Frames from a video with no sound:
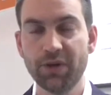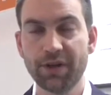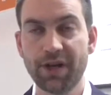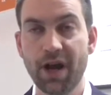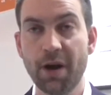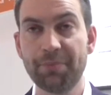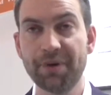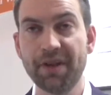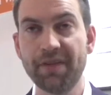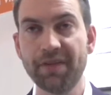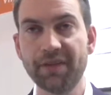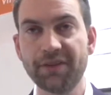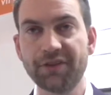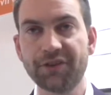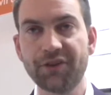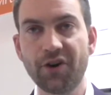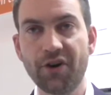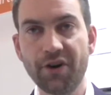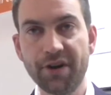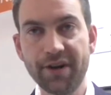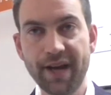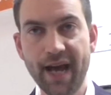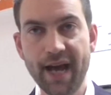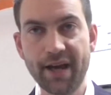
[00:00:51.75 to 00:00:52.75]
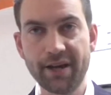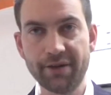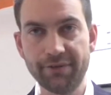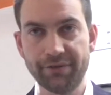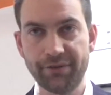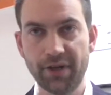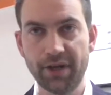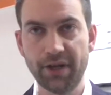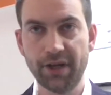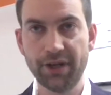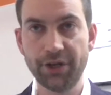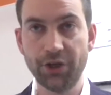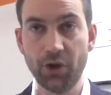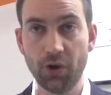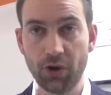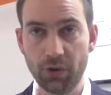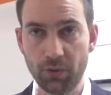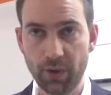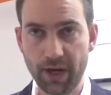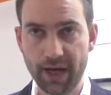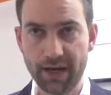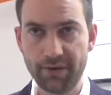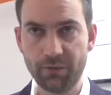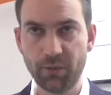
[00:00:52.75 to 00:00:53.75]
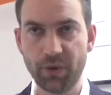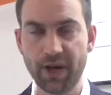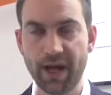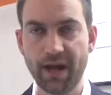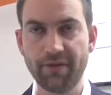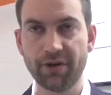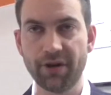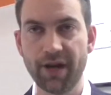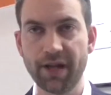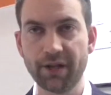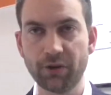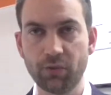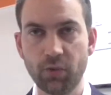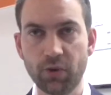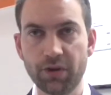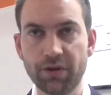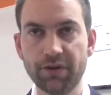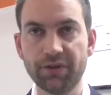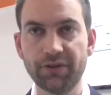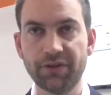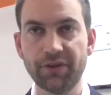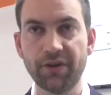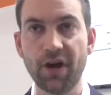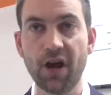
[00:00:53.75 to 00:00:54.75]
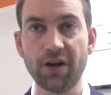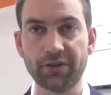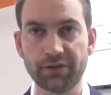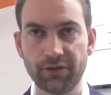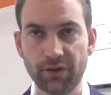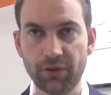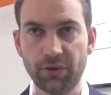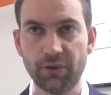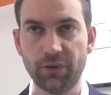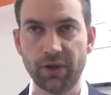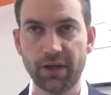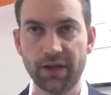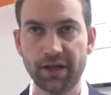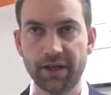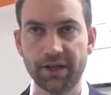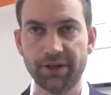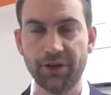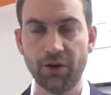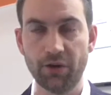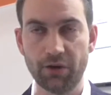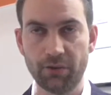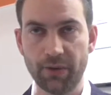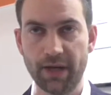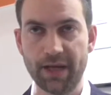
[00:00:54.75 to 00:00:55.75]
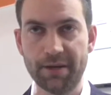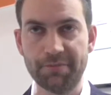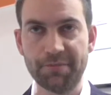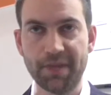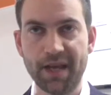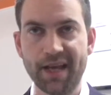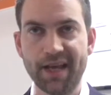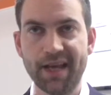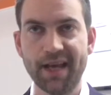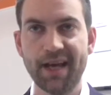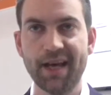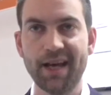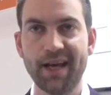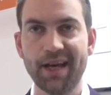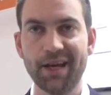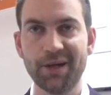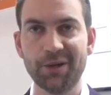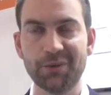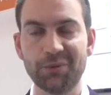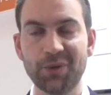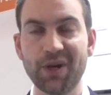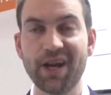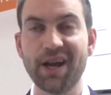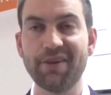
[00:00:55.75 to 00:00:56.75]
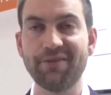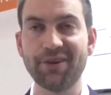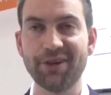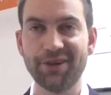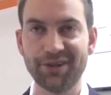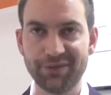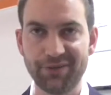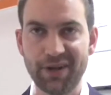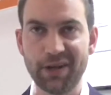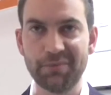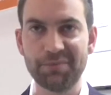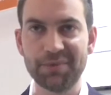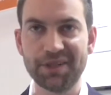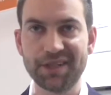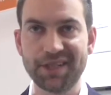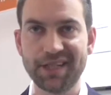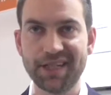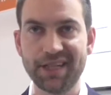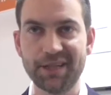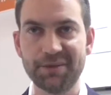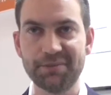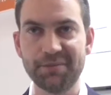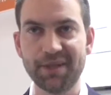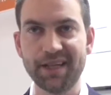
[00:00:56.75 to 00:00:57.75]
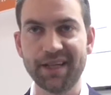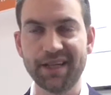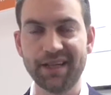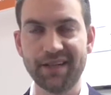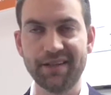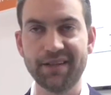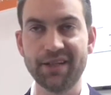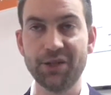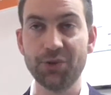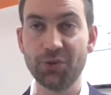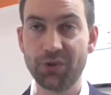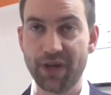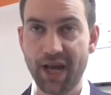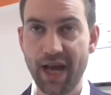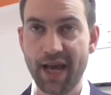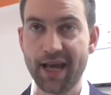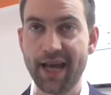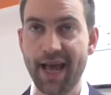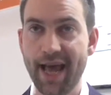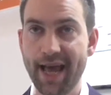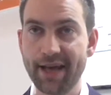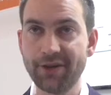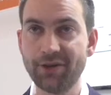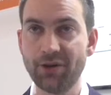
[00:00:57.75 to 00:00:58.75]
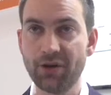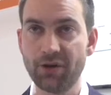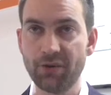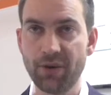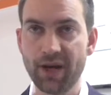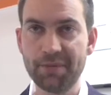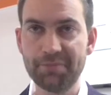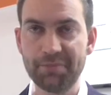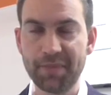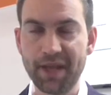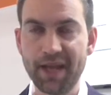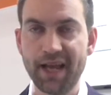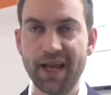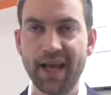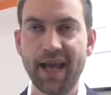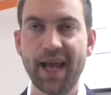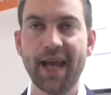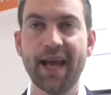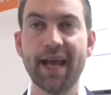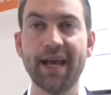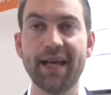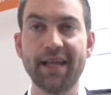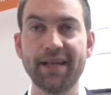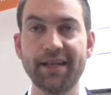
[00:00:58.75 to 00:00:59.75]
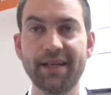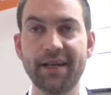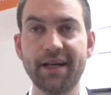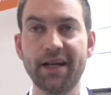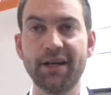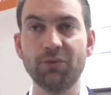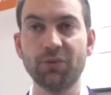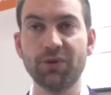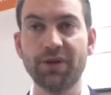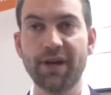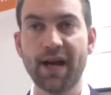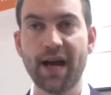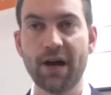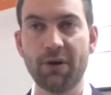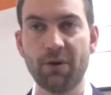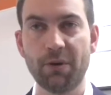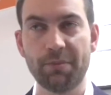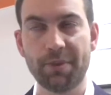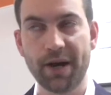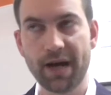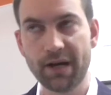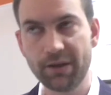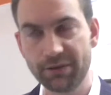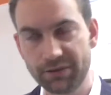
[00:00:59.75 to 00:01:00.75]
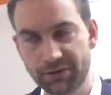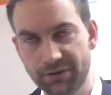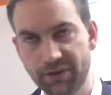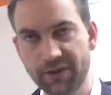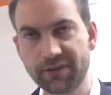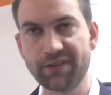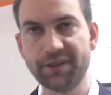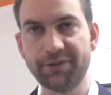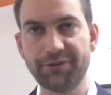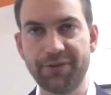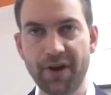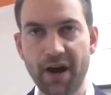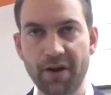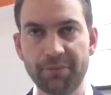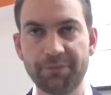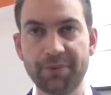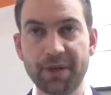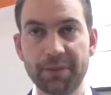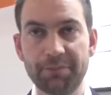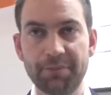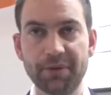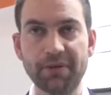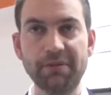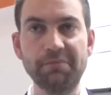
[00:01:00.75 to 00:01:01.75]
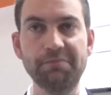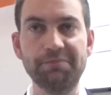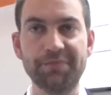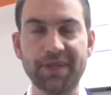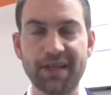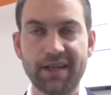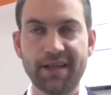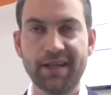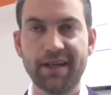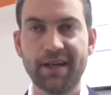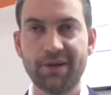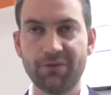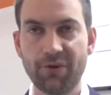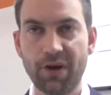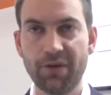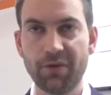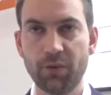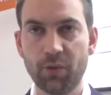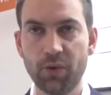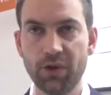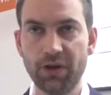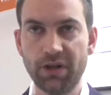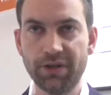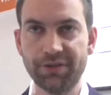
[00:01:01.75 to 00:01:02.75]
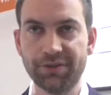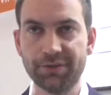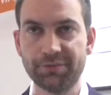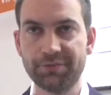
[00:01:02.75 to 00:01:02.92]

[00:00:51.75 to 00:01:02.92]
We're a company that started out of uh, Norway. We have our headquarters in Oslo, uh, Norway. Uh, we have our development team in the UK and Norway. And uh, we're now about 65 people around the world.